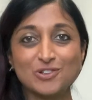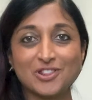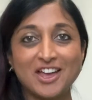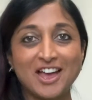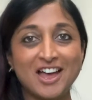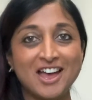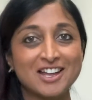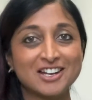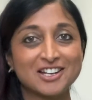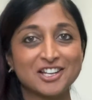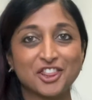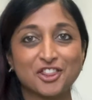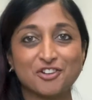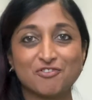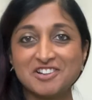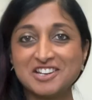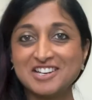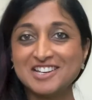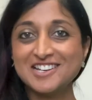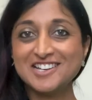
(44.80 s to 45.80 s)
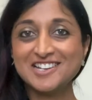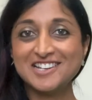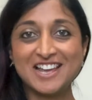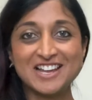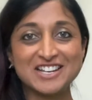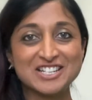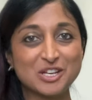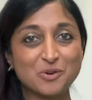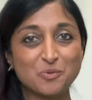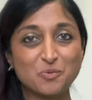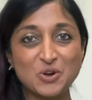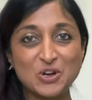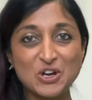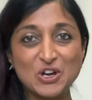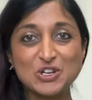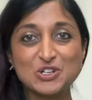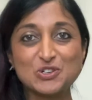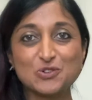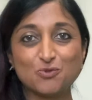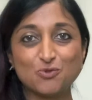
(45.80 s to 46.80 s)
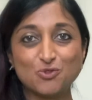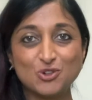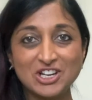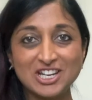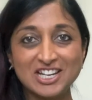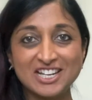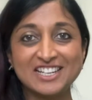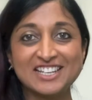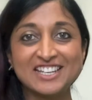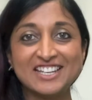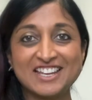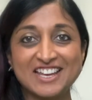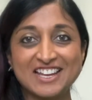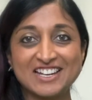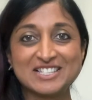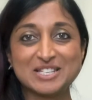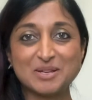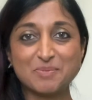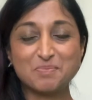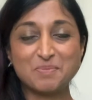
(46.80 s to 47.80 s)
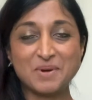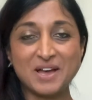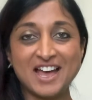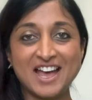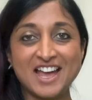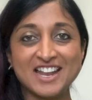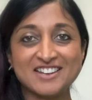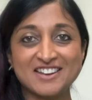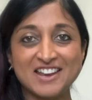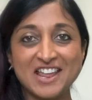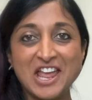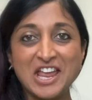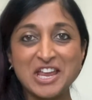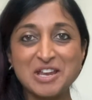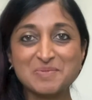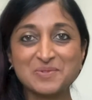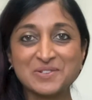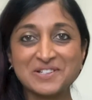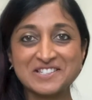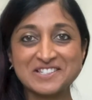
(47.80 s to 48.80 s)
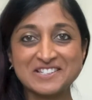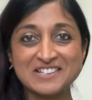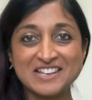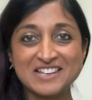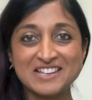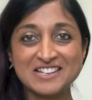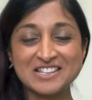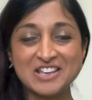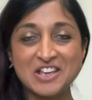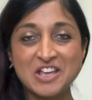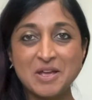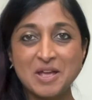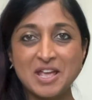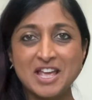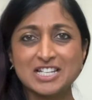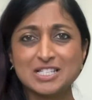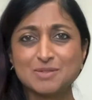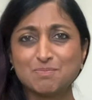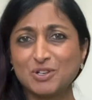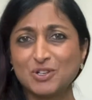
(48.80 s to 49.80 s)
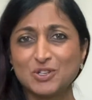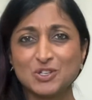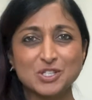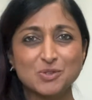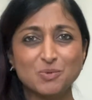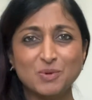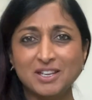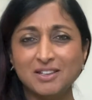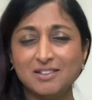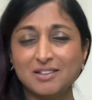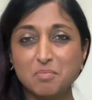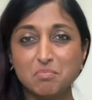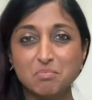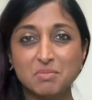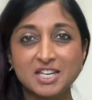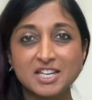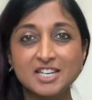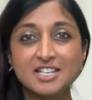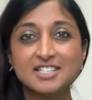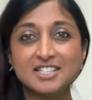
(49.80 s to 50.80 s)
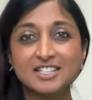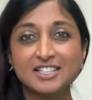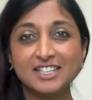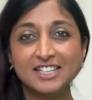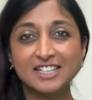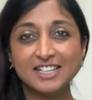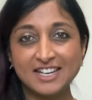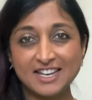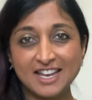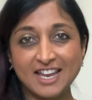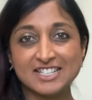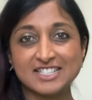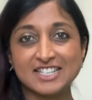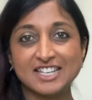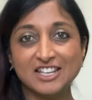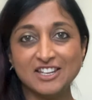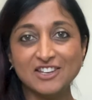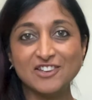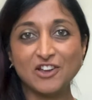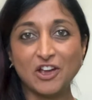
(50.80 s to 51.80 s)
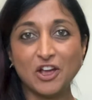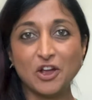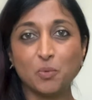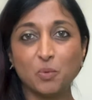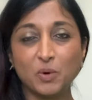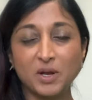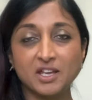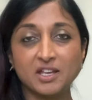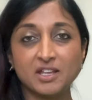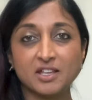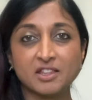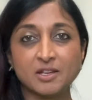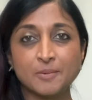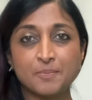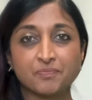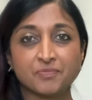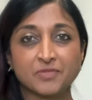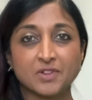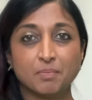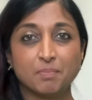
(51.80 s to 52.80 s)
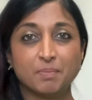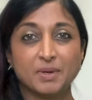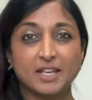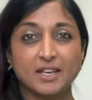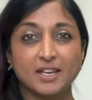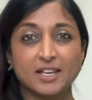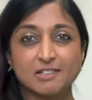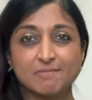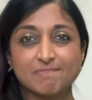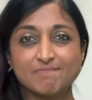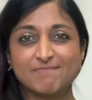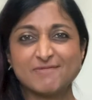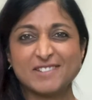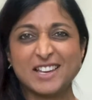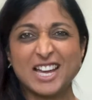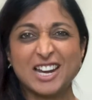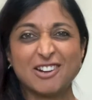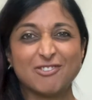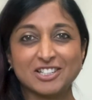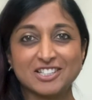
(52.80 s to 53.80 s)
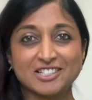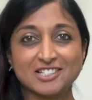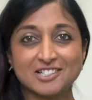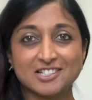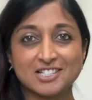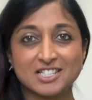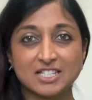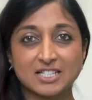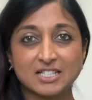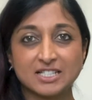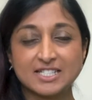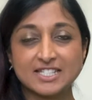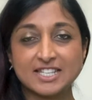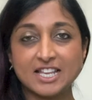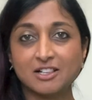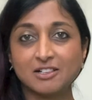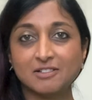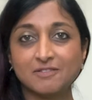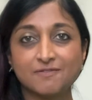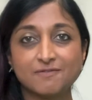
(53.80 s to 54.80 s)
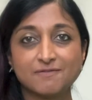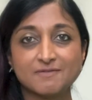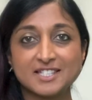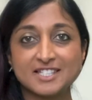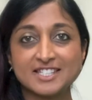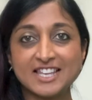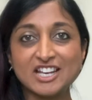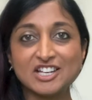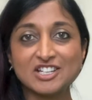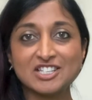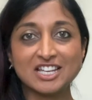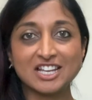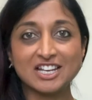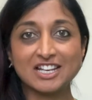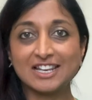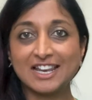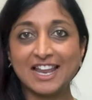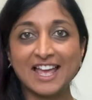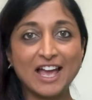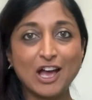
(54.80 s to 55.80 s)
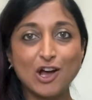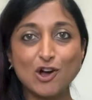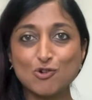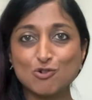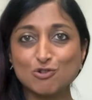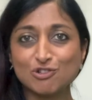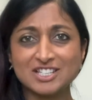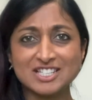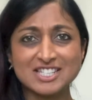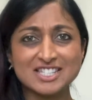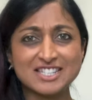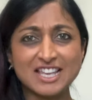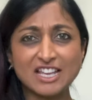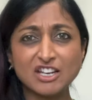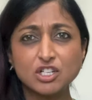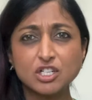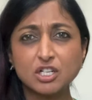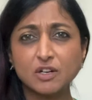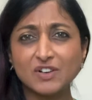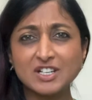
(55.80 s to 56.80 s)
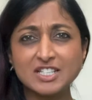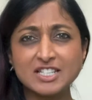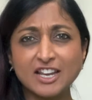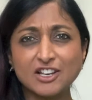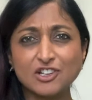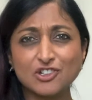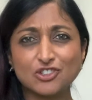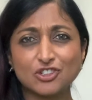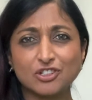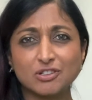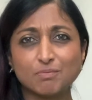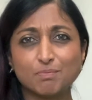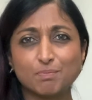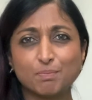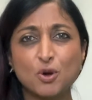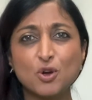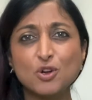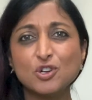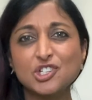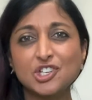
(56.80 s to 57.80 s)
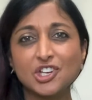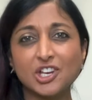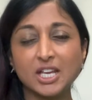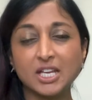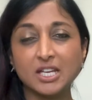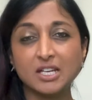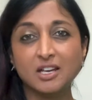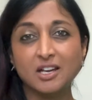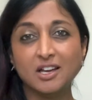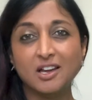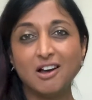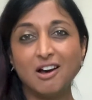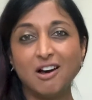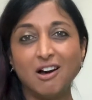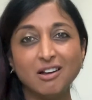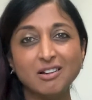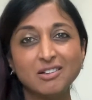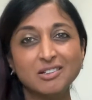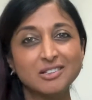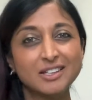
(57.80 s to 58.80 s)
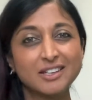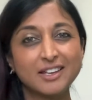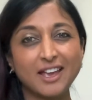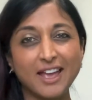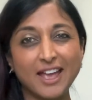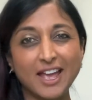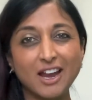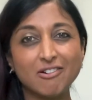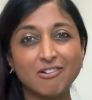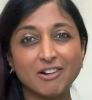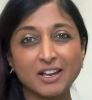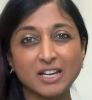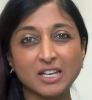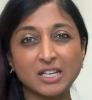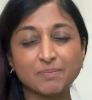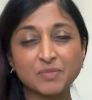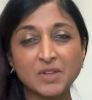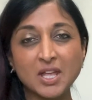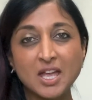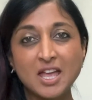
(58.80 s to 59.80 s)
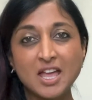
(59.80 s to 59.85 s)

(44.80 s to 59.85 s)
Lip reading: that 3-letter word really gets a bad name, doesn't it? It's because we immediately connect ego with being arrogant, self-centered, loud, the center of attention, pushy, uncaring.